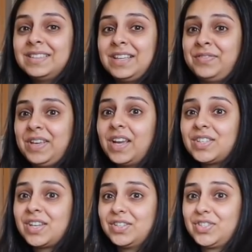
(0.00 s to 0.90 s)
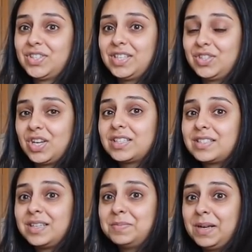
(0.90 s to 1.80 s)
Divyesh has just
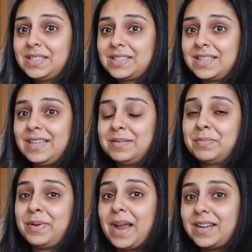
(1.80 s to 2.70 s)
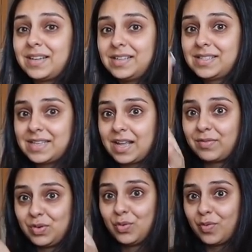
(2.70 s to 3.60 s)
adjusted my screen brightness, like
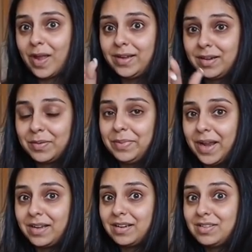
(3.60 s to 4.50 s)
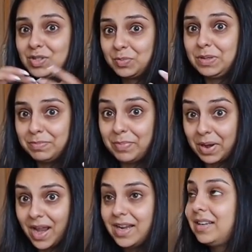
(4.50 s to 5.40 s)
viewfinder brightness, to be
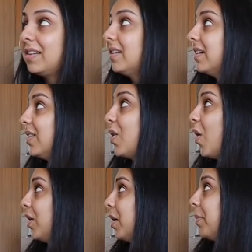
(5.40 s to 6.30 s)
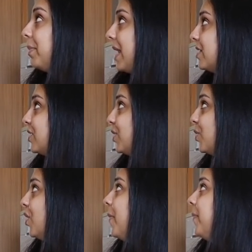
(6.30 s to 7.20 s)
bright. God bless you.